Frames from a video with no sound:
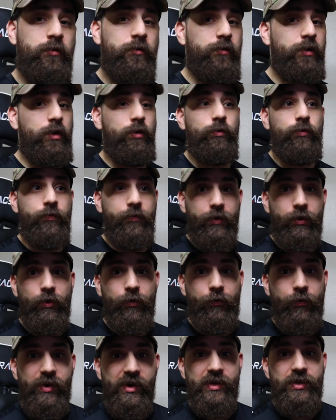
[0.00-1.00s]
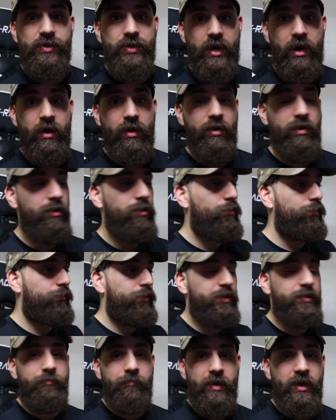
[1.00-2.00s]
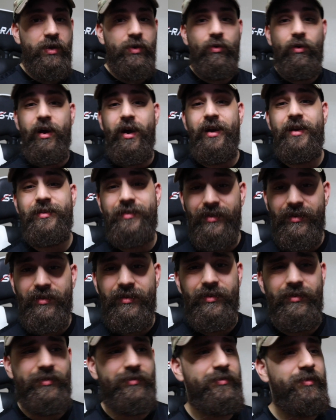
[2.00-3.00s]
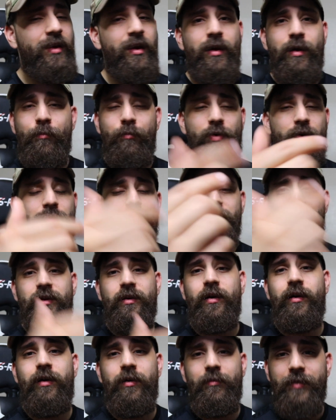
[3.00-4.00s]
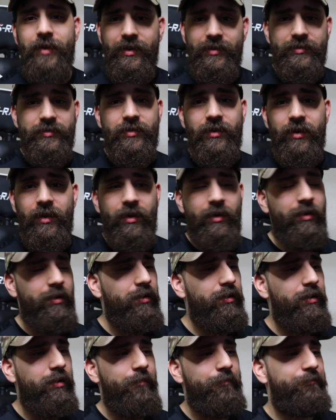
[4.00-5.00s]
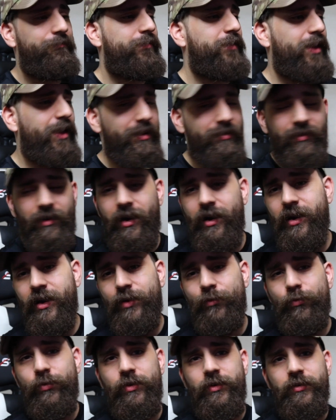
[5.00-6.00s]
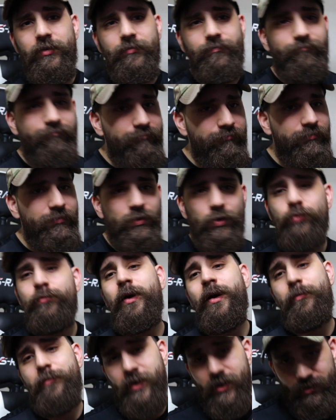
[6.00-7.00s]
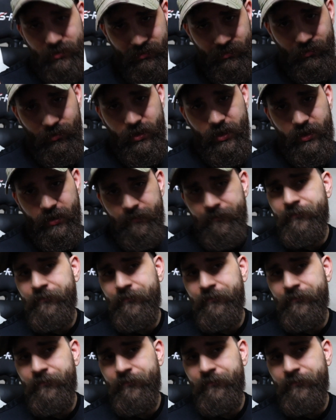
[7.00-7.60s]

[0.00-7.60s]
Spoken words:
Yo, feel free to share with me your ideas. Put them in the comments, and I will do my best, okay?